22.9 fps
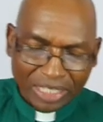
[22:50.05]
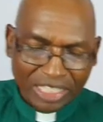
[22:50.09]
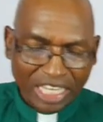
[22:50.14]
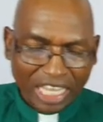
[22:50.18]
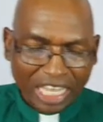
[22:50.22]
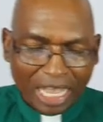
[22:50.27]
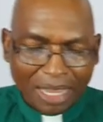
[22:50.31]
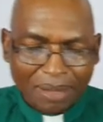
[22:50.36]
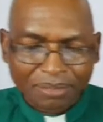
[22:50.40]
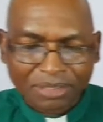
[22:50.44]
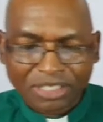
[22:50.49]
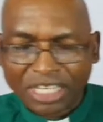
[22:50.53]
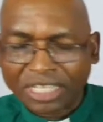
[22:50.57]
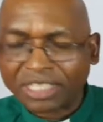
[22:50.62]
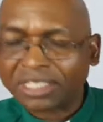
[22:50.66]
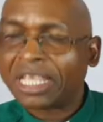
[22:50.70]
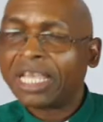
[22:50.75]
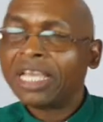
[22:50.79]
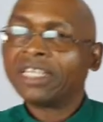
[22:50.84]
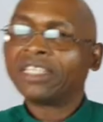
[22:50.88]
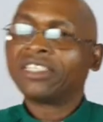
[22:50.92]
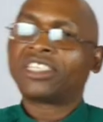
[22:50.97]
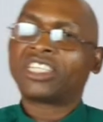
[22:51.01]
circumstances
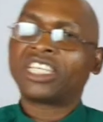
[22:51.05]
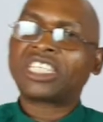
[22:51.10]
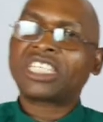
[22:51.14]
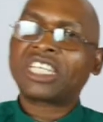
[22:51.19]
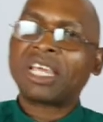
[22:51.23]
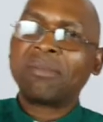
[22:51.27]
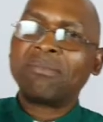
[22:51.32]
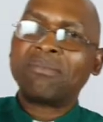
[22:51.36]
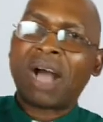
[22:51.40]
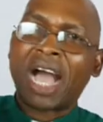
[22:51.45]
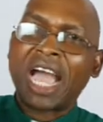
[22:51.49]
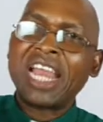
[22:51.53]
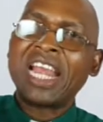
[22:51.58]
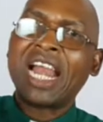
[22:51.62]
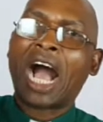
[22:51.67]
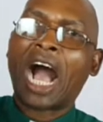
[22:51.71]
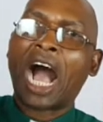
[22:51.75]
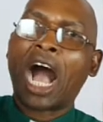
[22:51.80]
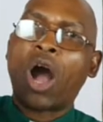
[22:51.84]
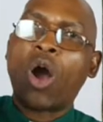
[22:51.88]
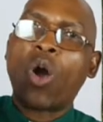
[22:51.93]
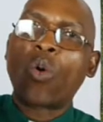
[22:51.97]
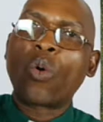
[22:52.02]
determine
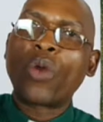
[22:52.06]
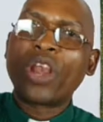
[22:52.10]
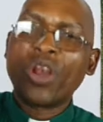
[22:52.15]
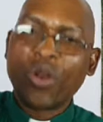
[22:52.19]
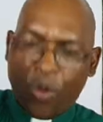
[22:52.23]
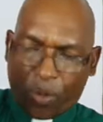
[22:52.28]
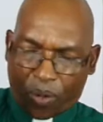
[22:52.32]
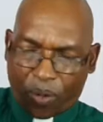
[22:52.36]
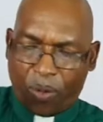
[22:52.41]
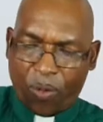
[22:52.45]
how we look